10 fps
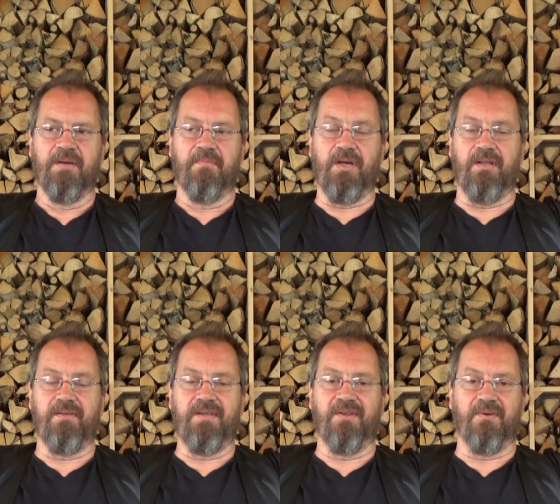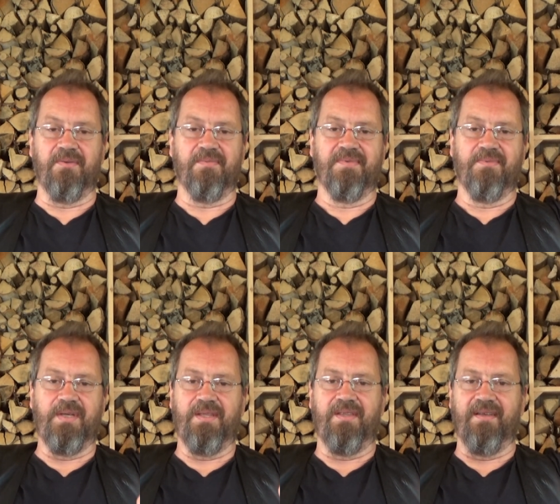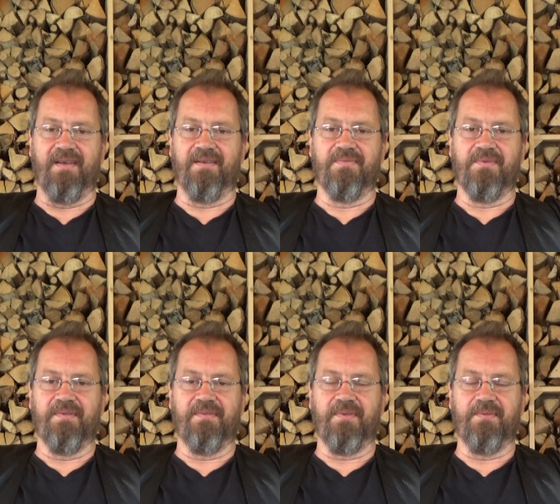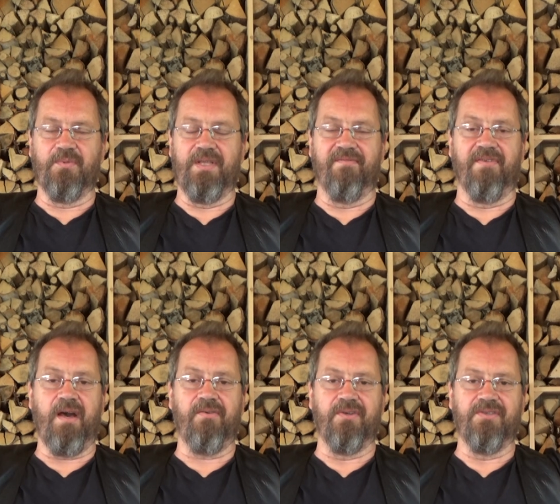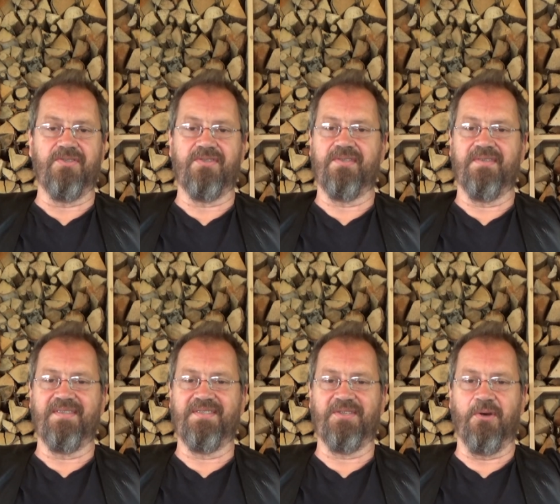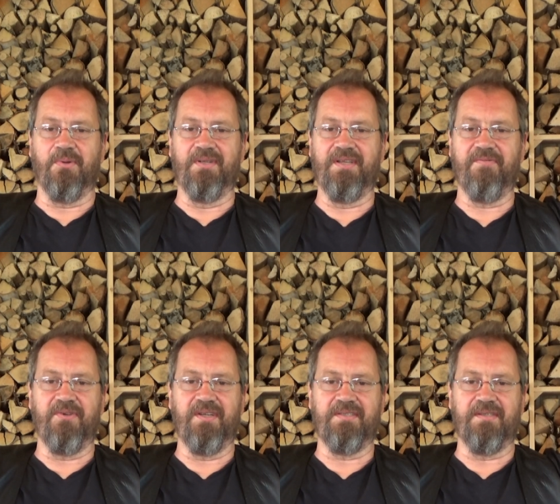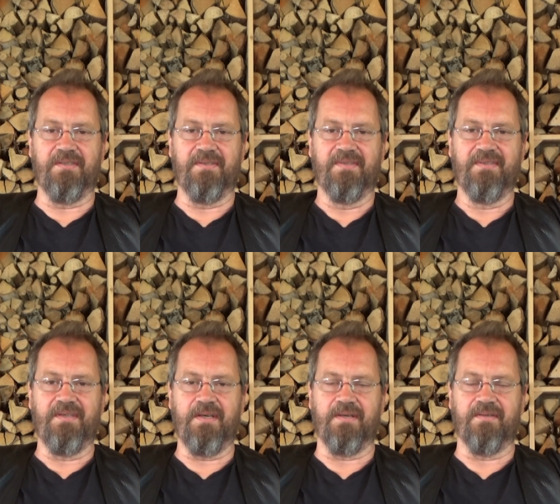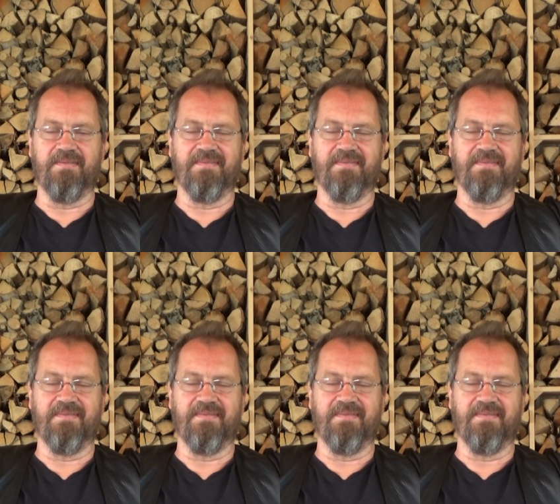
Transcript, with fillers: But you know, with the with the virus, it's totally different, isn't it? Yeah.